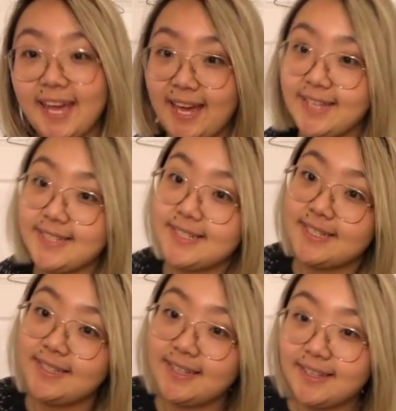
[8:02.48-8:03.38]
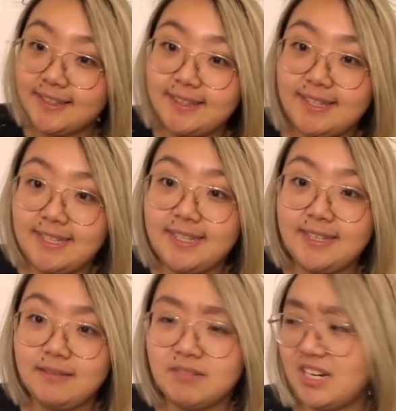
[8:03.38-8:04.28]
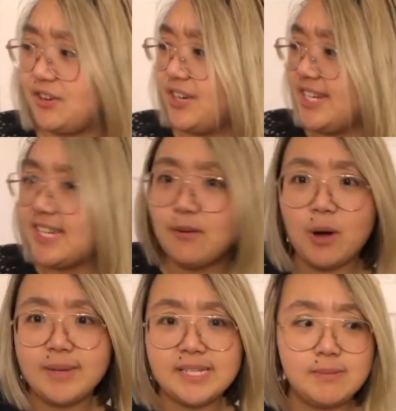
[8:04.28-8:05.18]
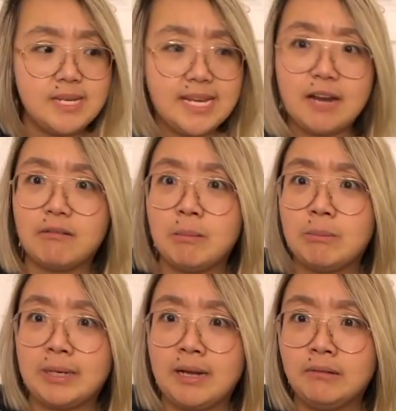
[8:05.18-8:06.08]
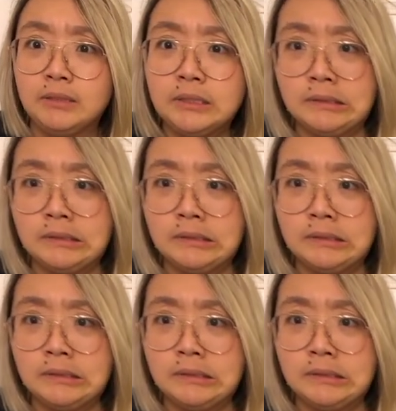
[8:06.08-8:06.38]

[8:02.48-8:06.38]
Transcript: at did I already say Wabi Sabi? I can't remember now.